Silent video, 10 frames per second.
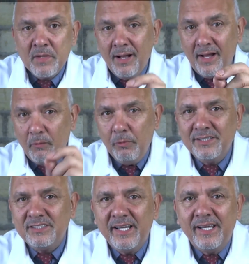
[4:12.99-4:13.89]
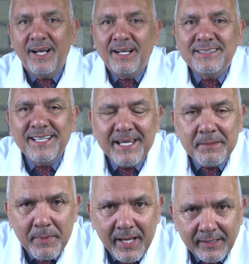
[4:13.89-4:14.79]
And I will say, I say
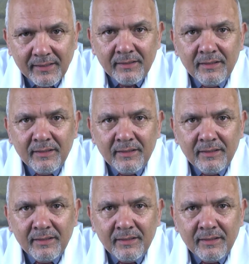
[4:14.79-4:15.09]
men,